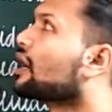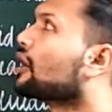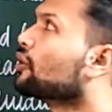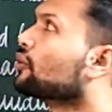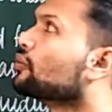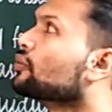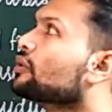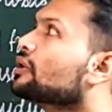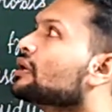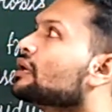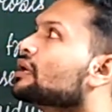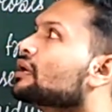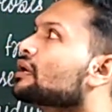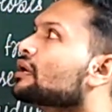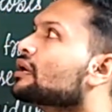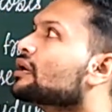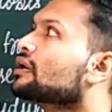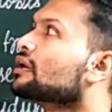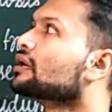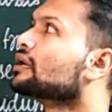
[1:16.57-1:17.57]
how
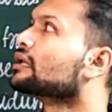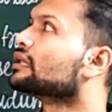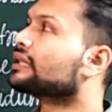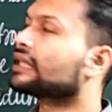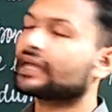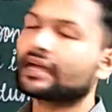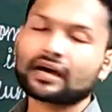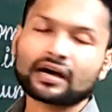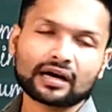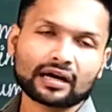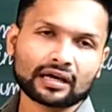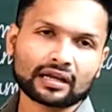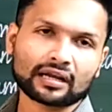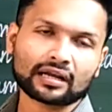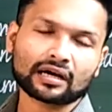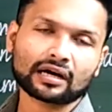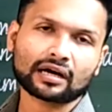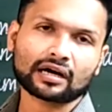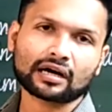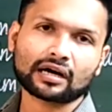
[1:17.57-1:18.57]
they
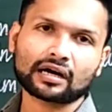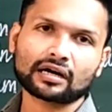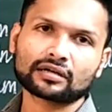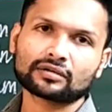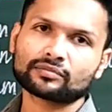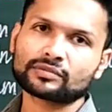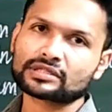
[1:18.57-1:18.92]
are,